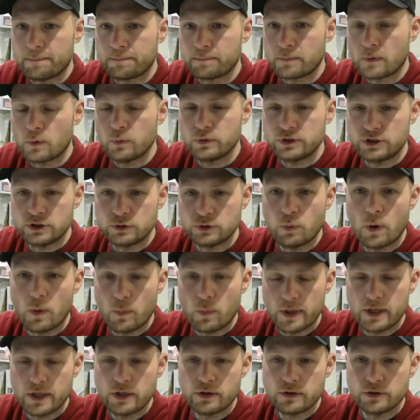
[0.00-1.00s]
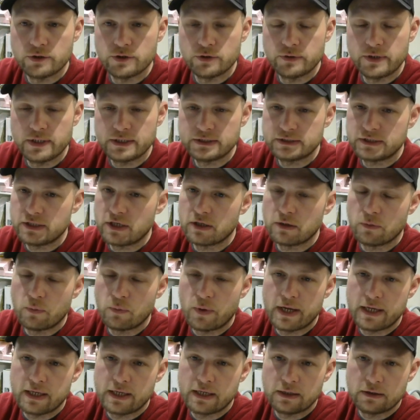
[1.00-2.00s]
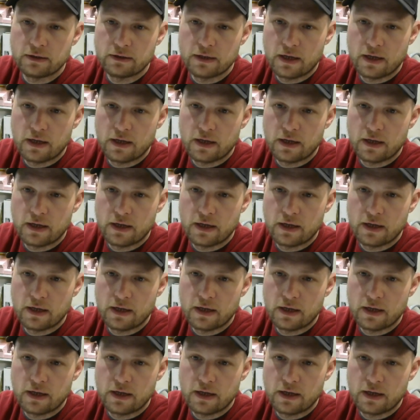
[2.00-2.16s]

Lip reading: which is one way you can do this. The other way